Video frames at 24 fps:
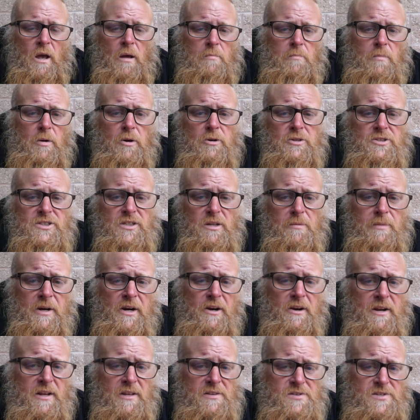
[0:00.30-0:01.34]
Most
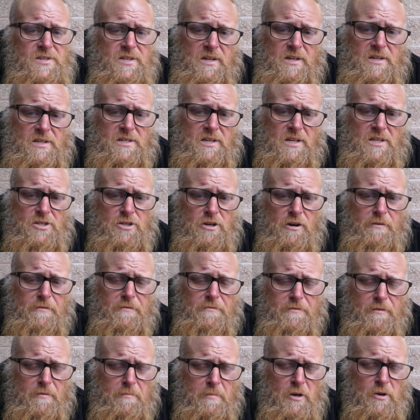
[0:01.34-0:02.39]
American citizens are
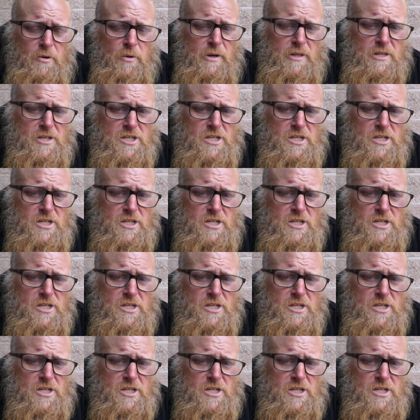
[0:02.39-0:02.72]
familiar with